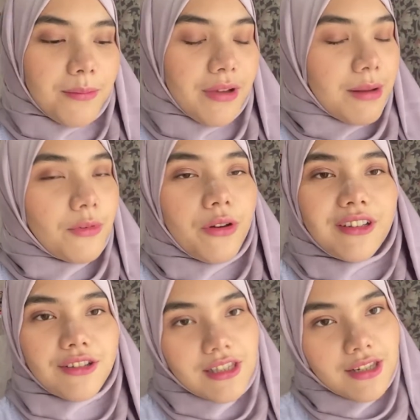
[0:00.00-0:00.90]
but I'm going
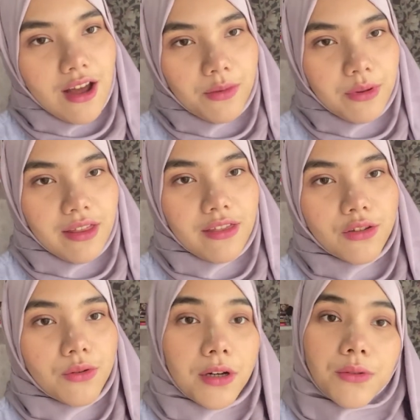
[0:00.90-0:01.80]
to start with
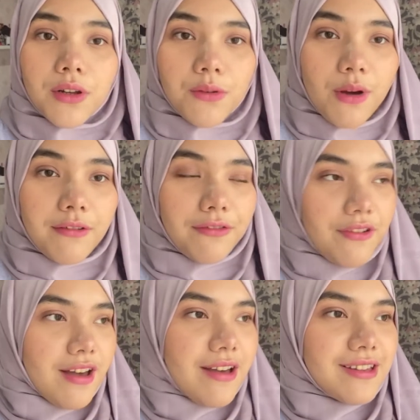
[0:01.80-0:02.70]
2021
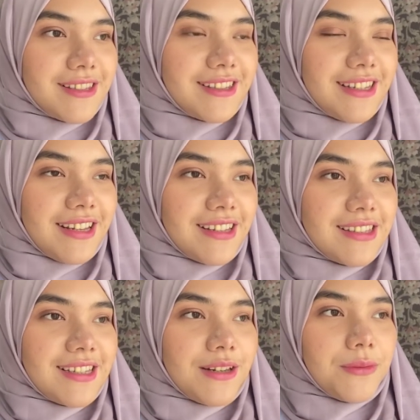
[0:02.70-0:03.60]
first
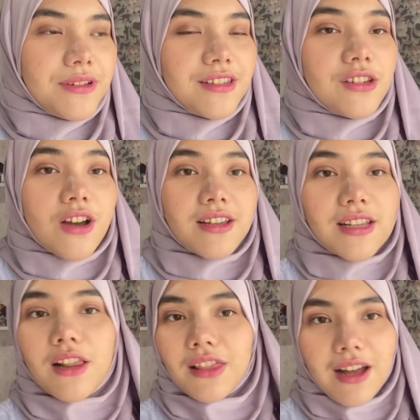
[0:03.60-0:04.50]
since it was
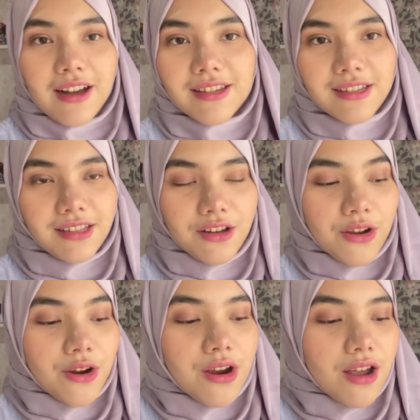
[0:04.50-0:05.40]
just last
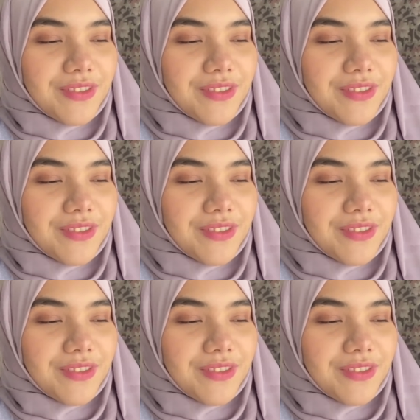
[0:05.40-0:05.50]
year.